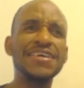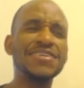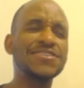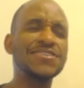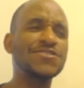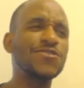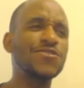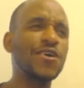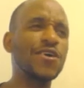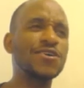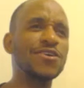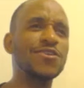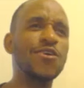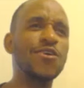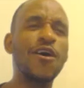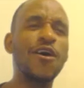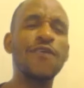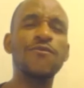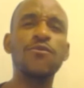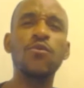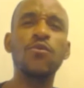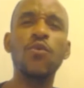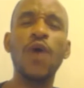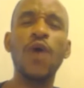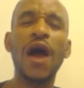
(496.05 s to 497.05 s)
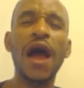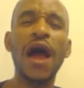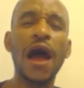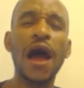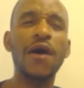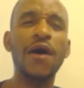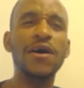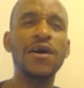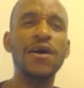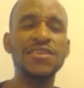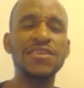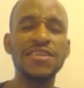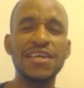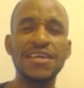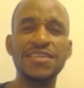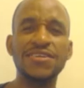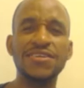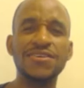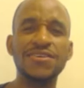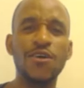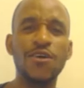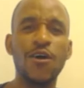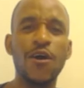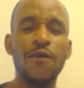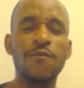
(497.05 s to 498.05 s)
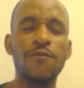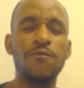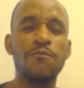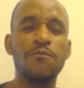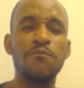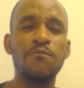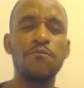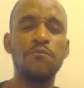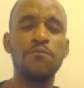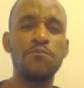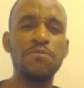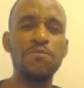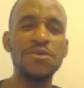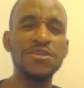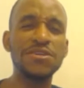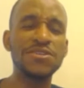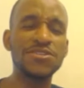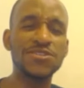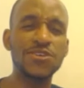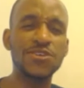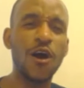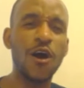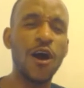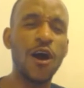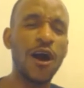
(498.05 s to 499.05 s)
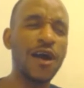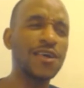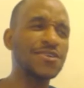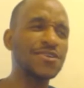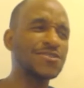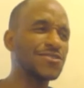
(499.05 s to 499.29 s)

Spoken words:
It started off wild and it ended off bizarre.